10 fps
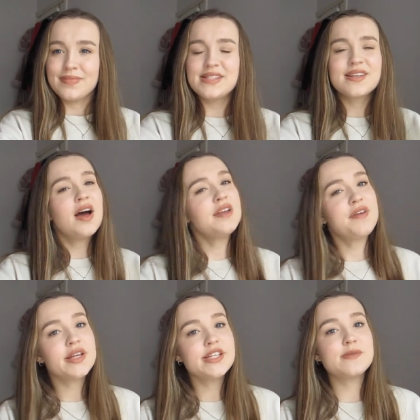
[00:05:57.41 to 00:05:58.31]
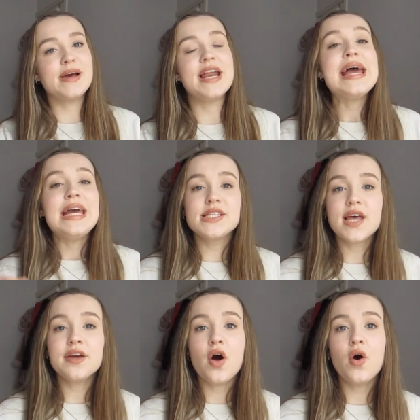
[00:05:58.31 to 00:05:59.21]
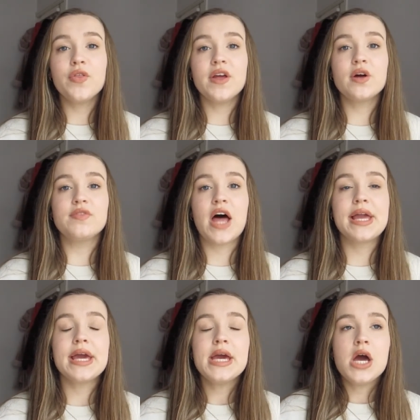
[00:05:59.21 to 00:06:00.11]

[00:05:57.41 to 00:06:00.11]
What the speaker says: it's kind of hard to explain. It's like the whole thing of like,